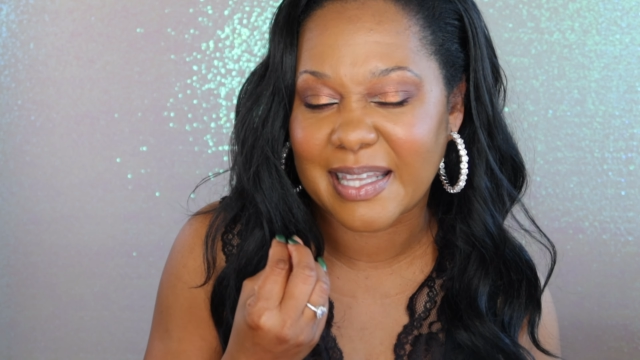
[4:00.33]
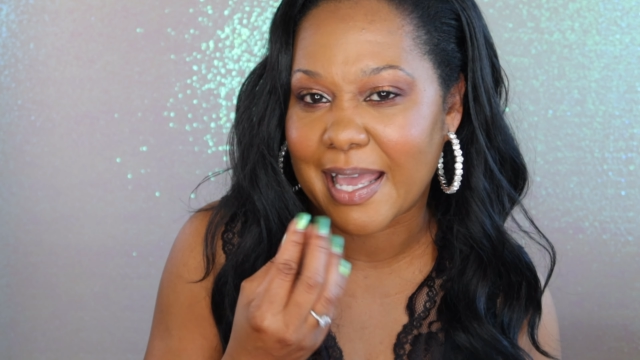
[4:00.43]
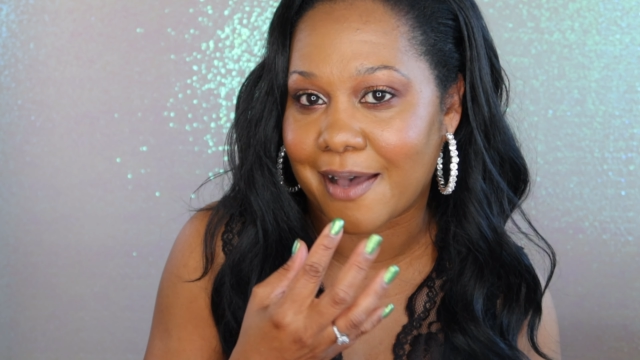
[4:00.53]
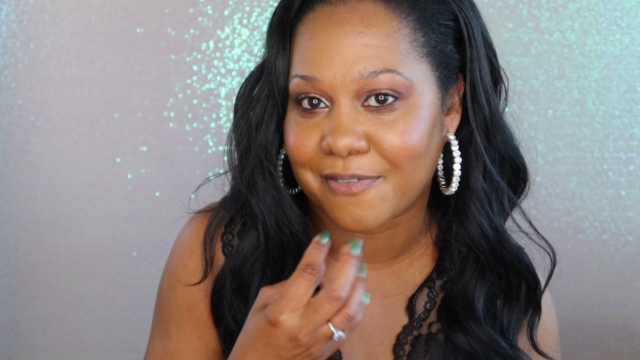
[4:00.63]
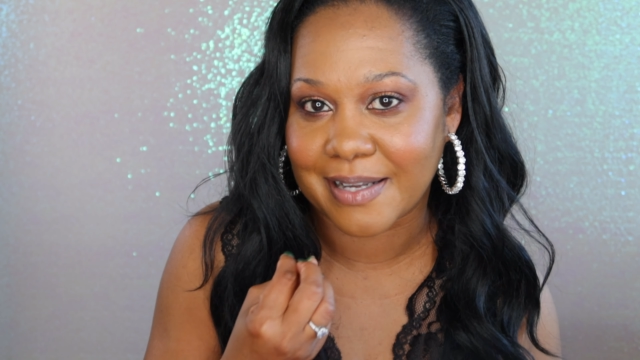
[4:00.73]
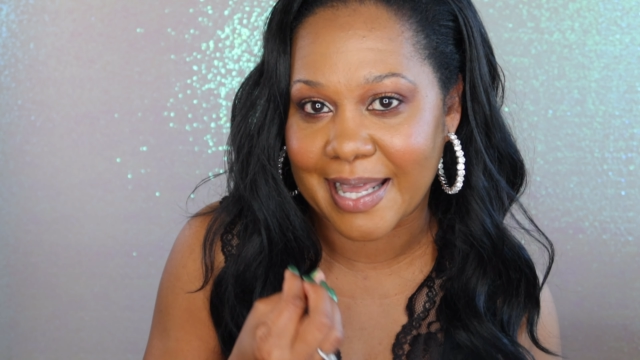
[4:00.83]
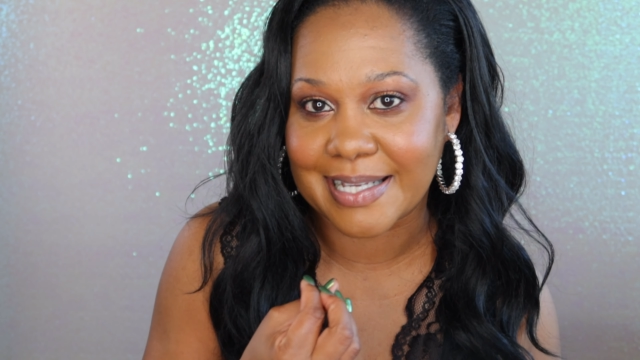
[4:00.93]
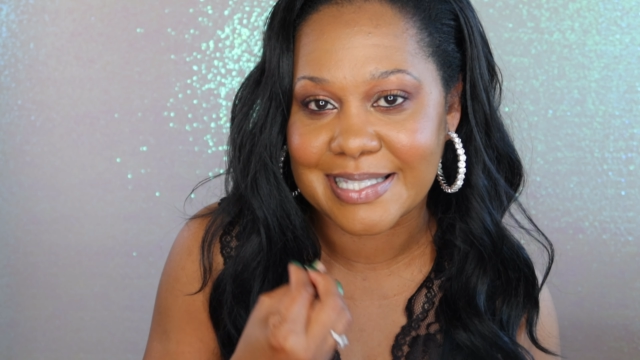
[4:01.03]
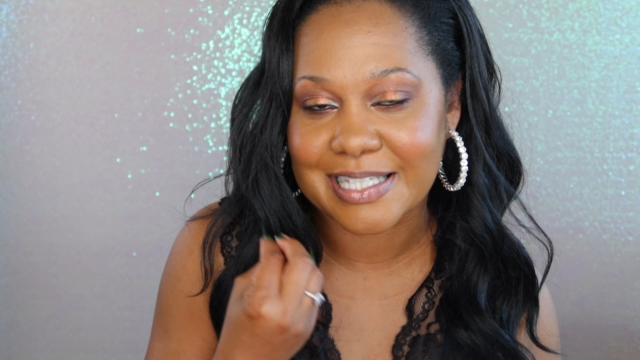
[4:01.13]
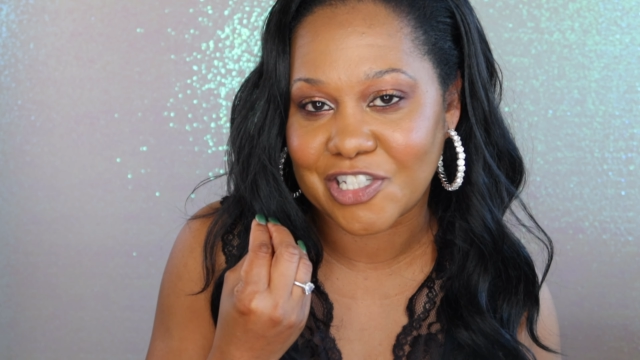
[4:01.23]
they have a
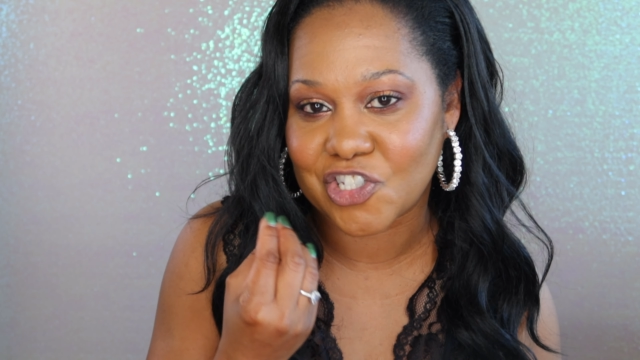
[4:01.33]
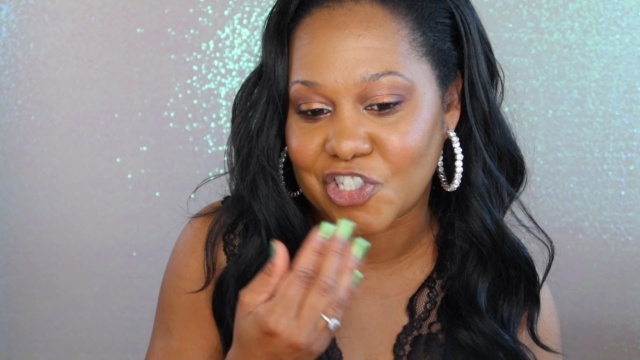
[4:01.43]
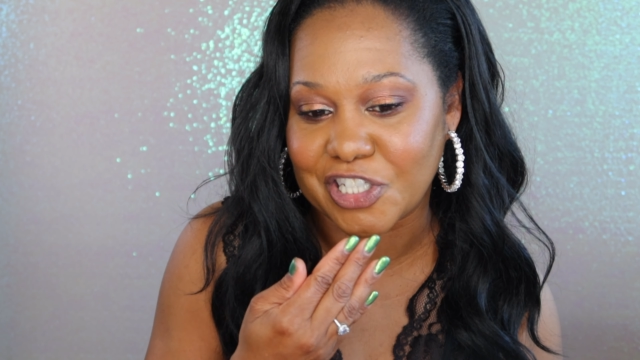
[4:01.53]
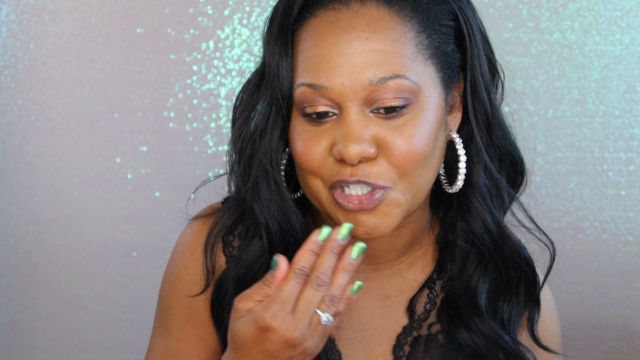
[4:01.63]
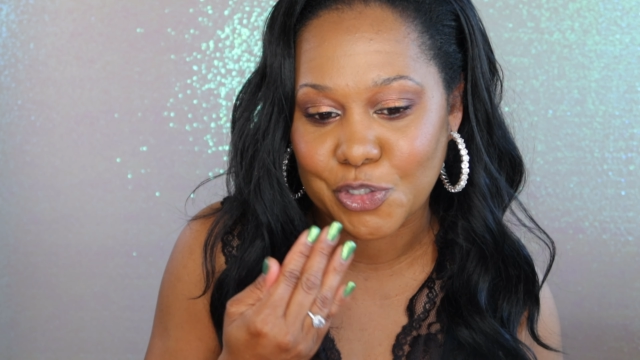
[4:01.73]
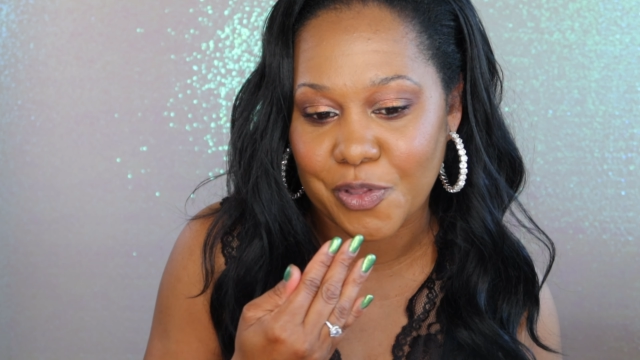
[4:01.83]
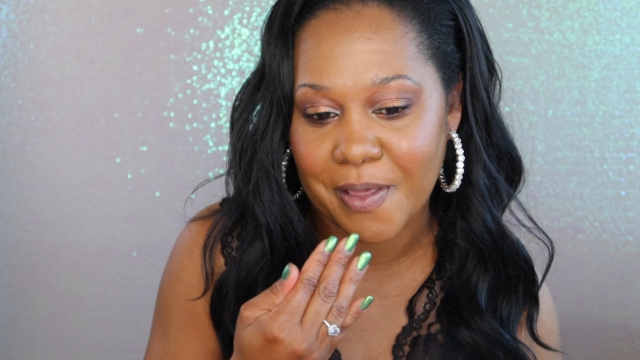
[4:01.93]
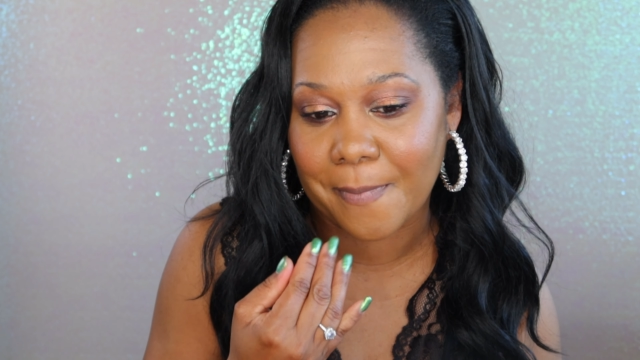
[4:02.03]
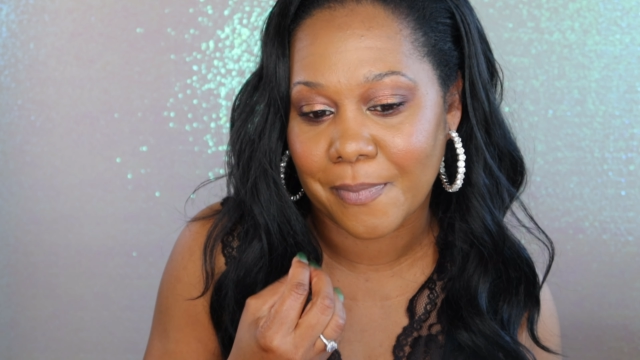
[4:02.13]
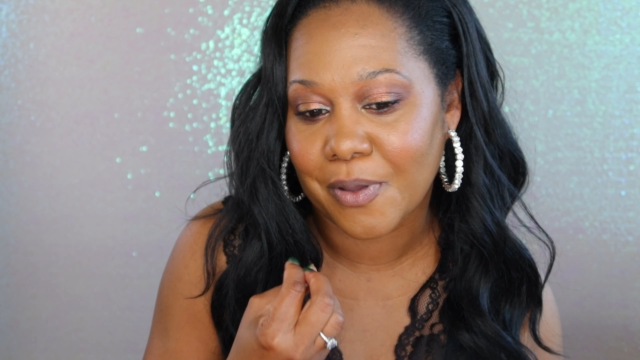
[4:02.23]
nice sheen to
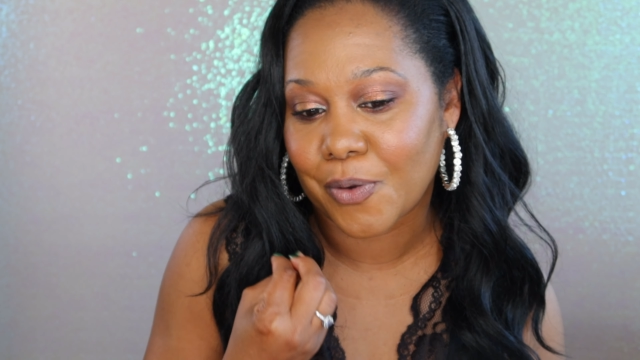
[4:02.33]
them